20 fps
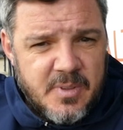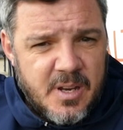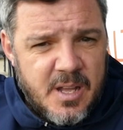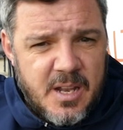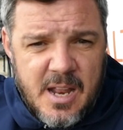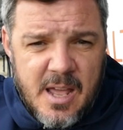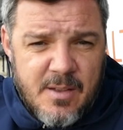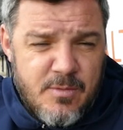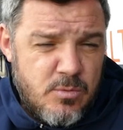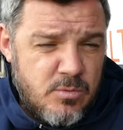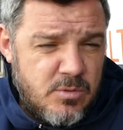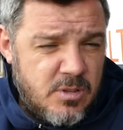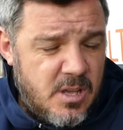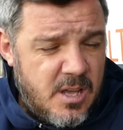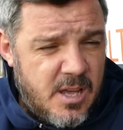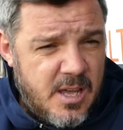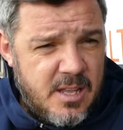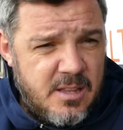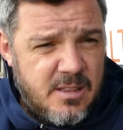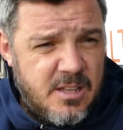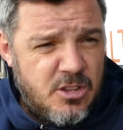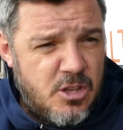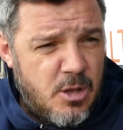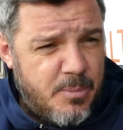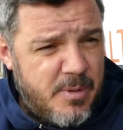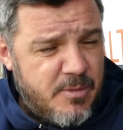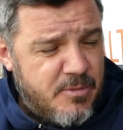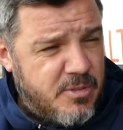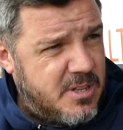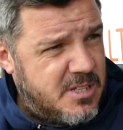and everyone did their
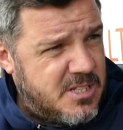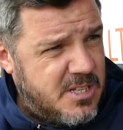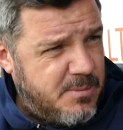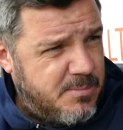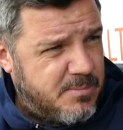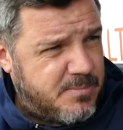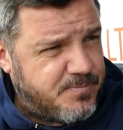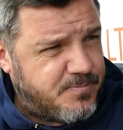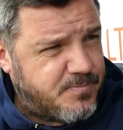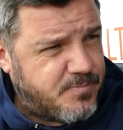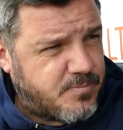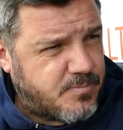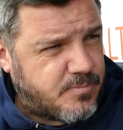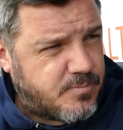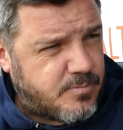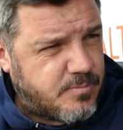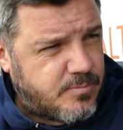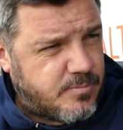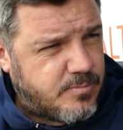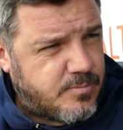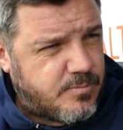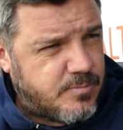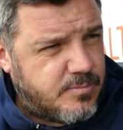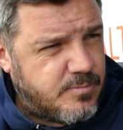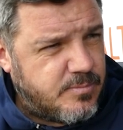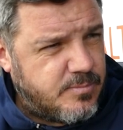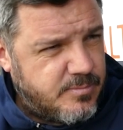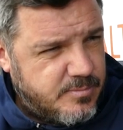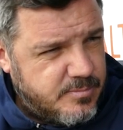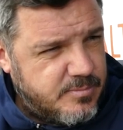bit for the team. You've already
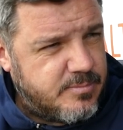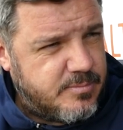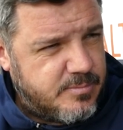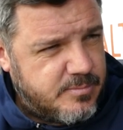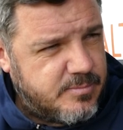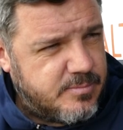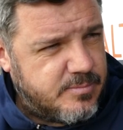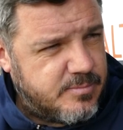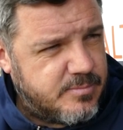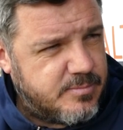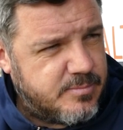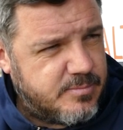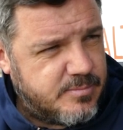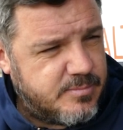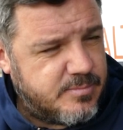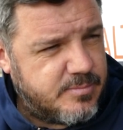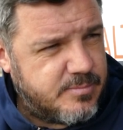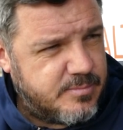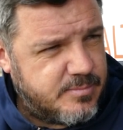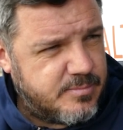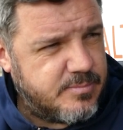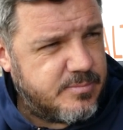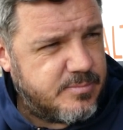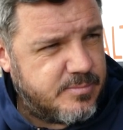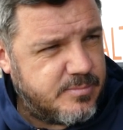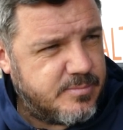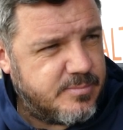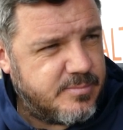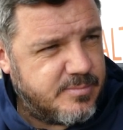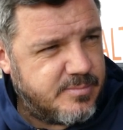touched on it. It was a huge shift from
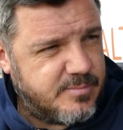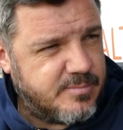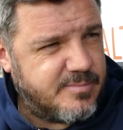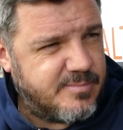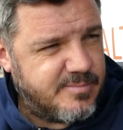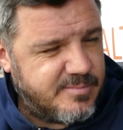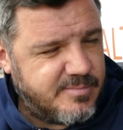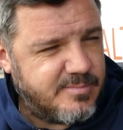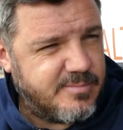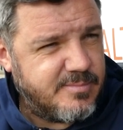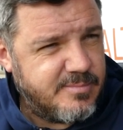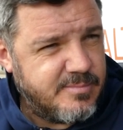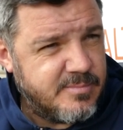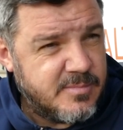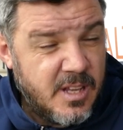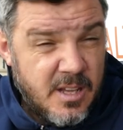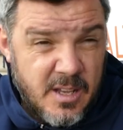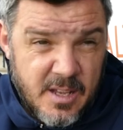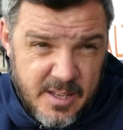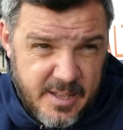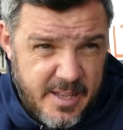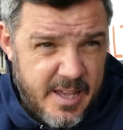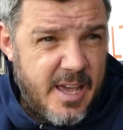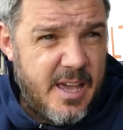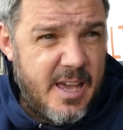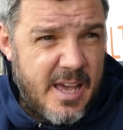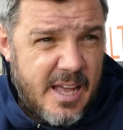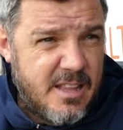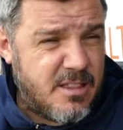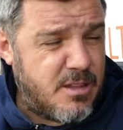everyone today, wasn't it?
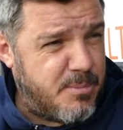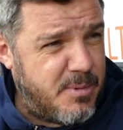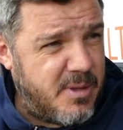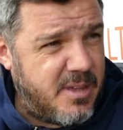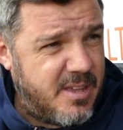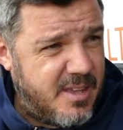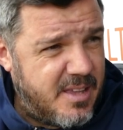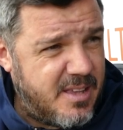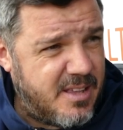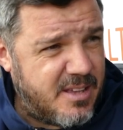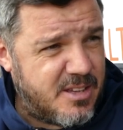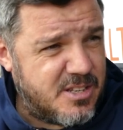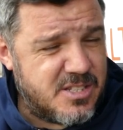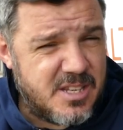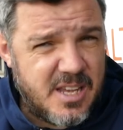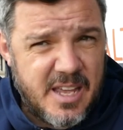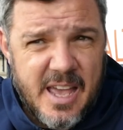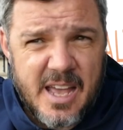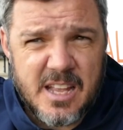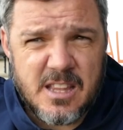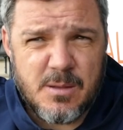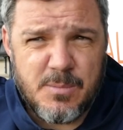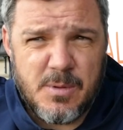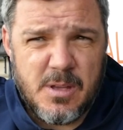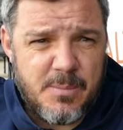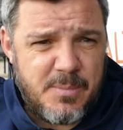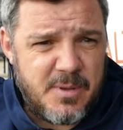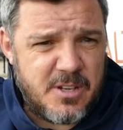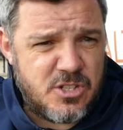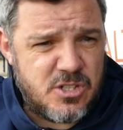Yeah, it had to be. Like I say, it had to
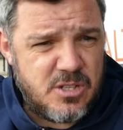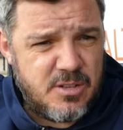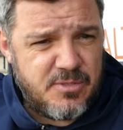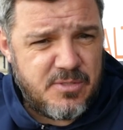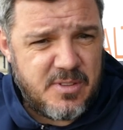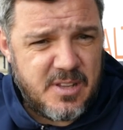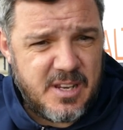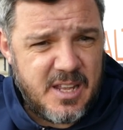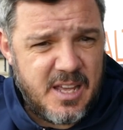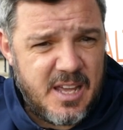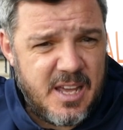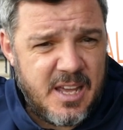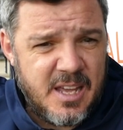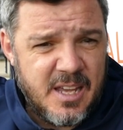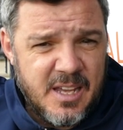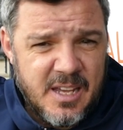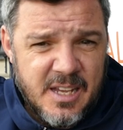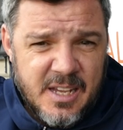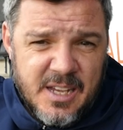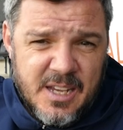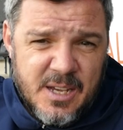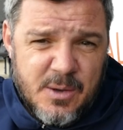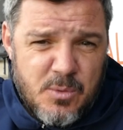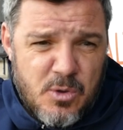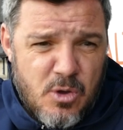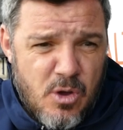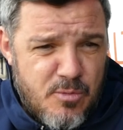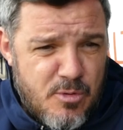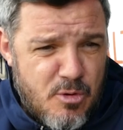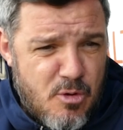be a big shift, and
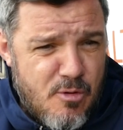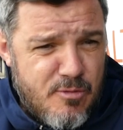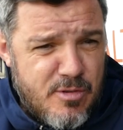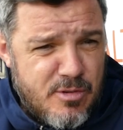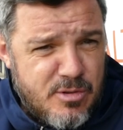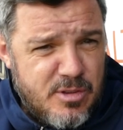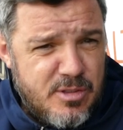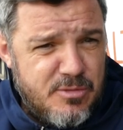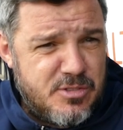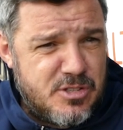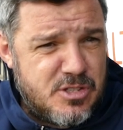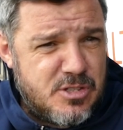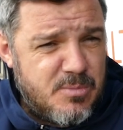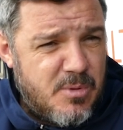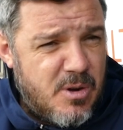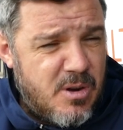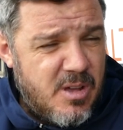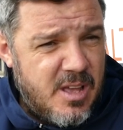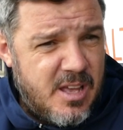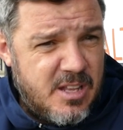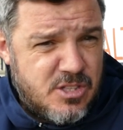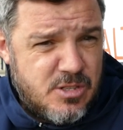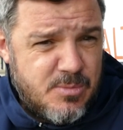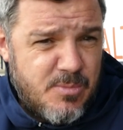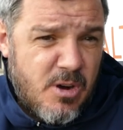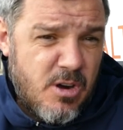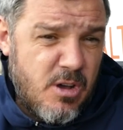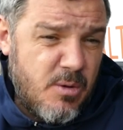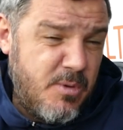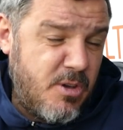we've got to recover right for tomorrow.
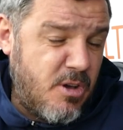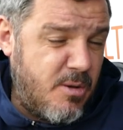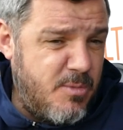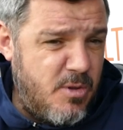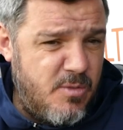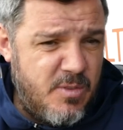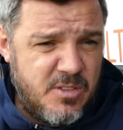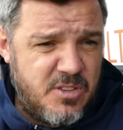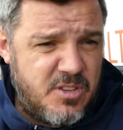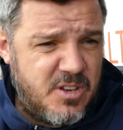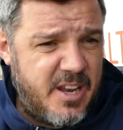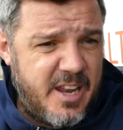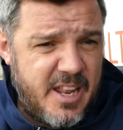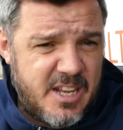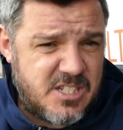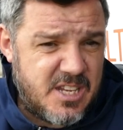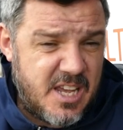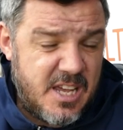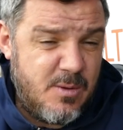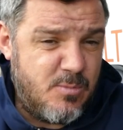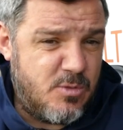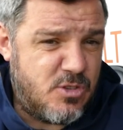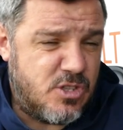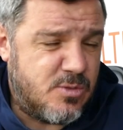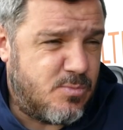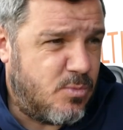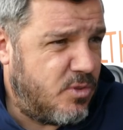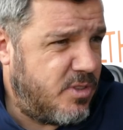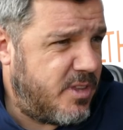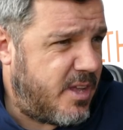Tomorrow, and we've got to move on to the next game, which
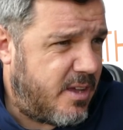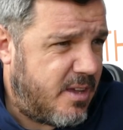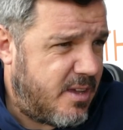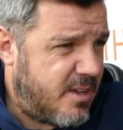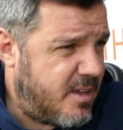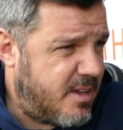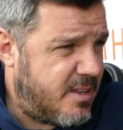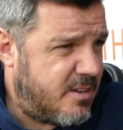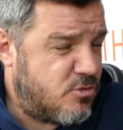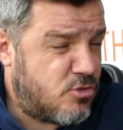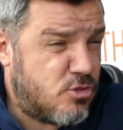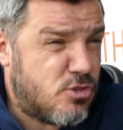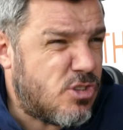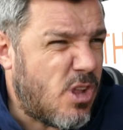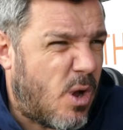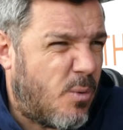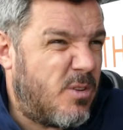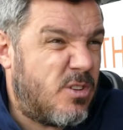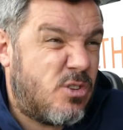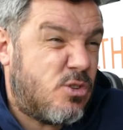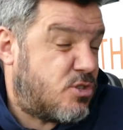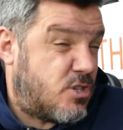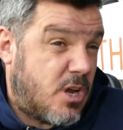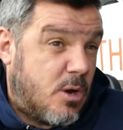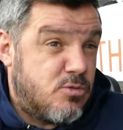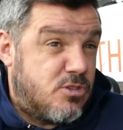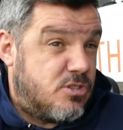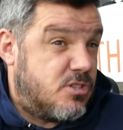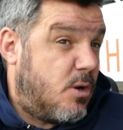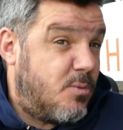is Monday, and it just
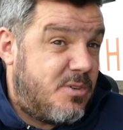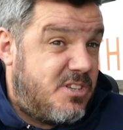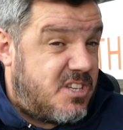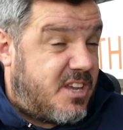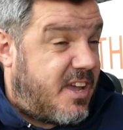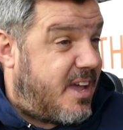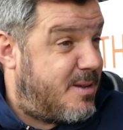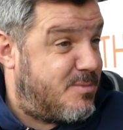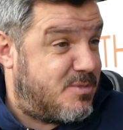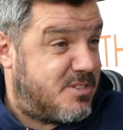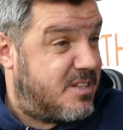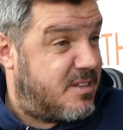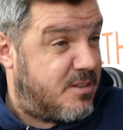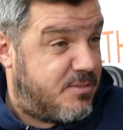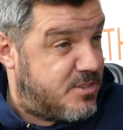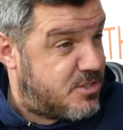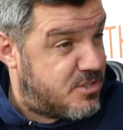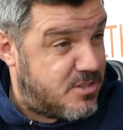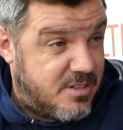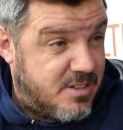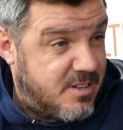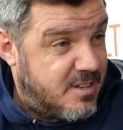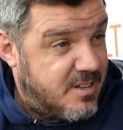shows there's no easy games in the division.